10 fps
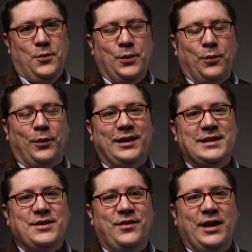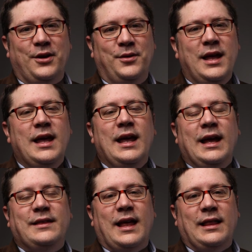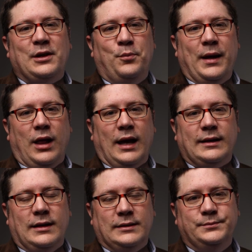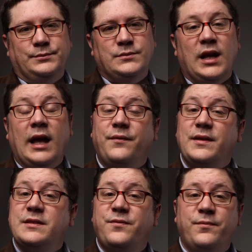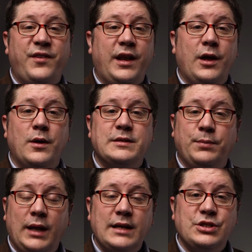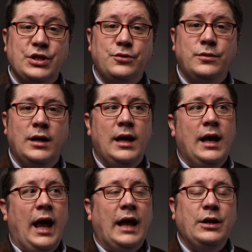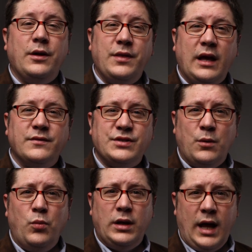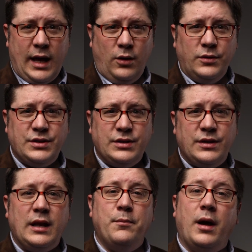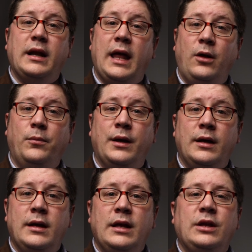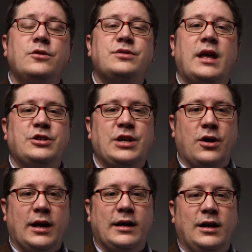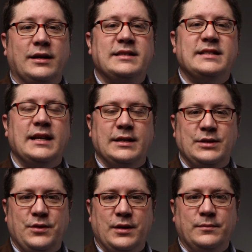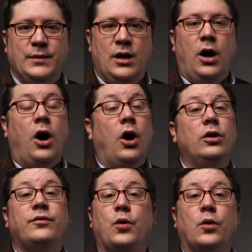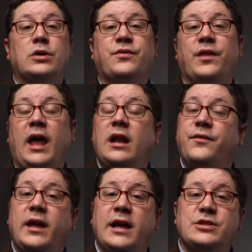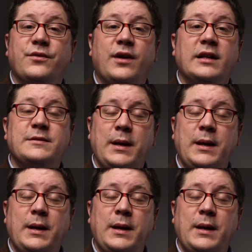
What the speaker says: when we release a video, hit that little bell icon. And if this video has blessed you and you can think of someone else that it might help, use that share icon and send it to them. All, of course, for the edification of God's